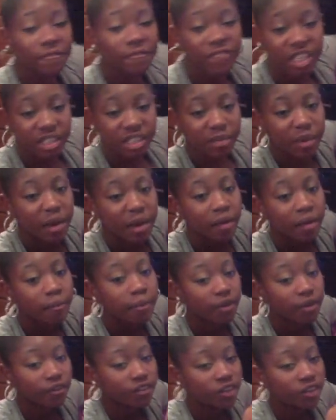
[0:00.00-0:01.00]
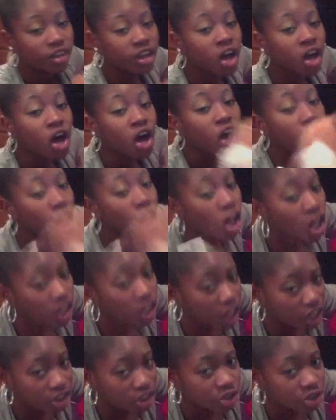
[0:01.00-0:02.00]
it's the bed perfectly. All
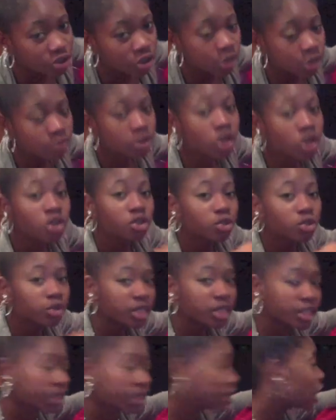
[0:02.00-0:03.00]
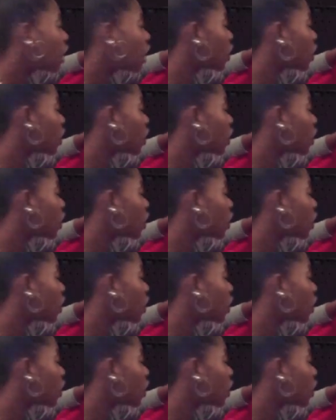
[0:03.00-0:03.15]
college dorms, twin XL,